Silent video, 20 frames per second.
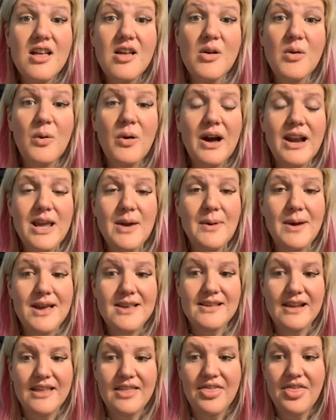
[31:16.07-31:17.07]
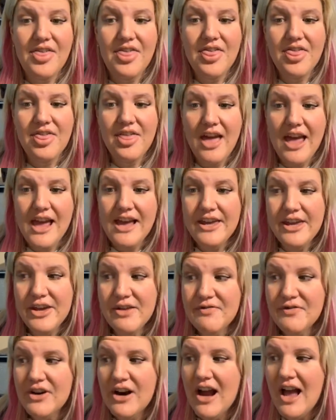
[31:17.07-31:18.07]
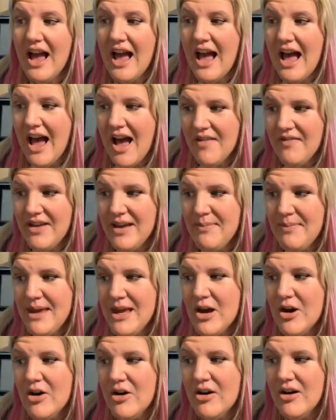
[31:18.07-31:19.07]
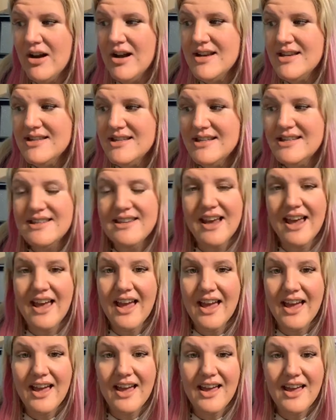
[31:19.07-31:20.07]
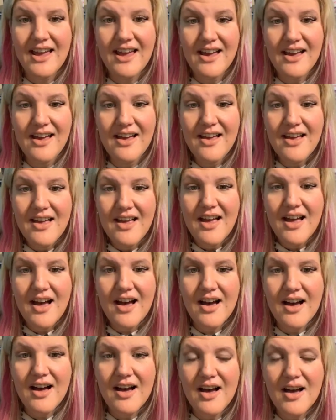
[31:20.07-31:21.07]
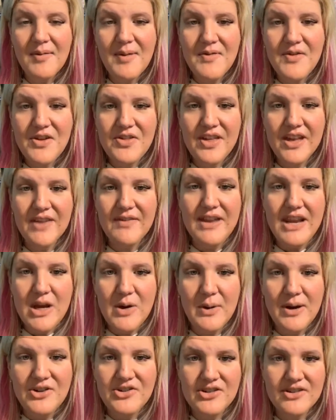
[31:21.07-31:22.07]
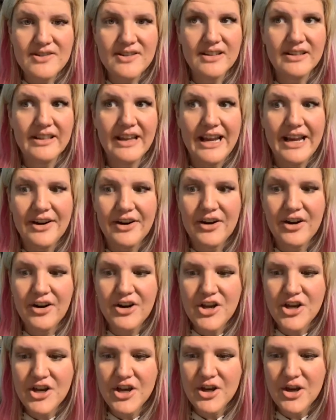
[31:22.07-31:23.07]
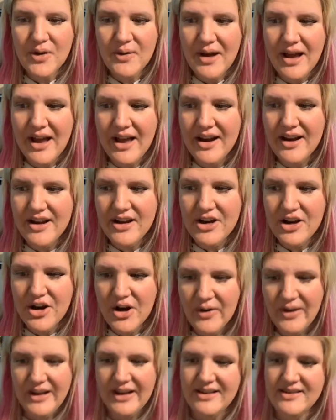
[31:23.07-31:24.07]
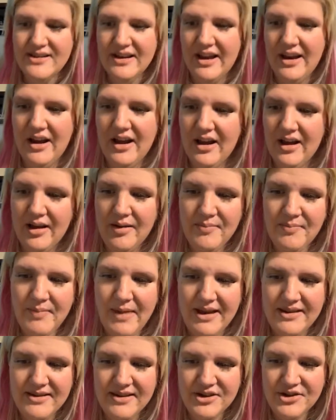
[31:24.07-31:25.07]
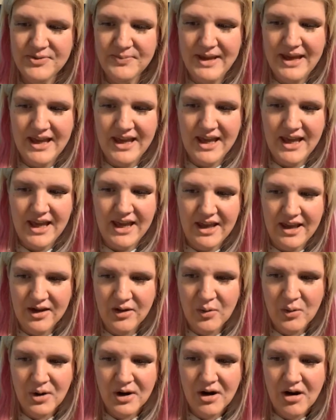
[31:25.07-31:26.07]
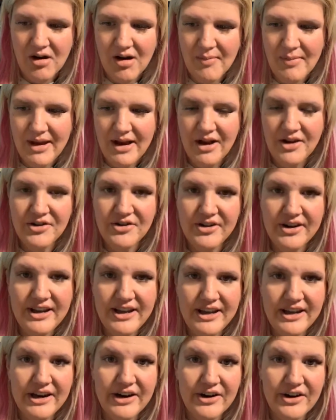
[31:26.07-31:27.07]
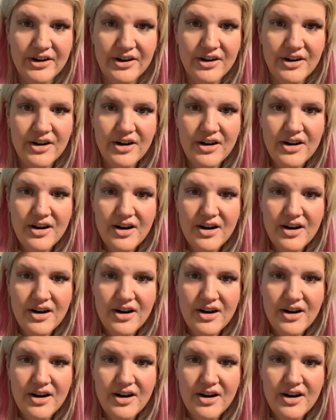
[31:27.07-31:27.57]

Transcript: well, anyways, I thank you for having me on today. If you think of any questions later, you can go ahead and, like I said, message me or comment under here.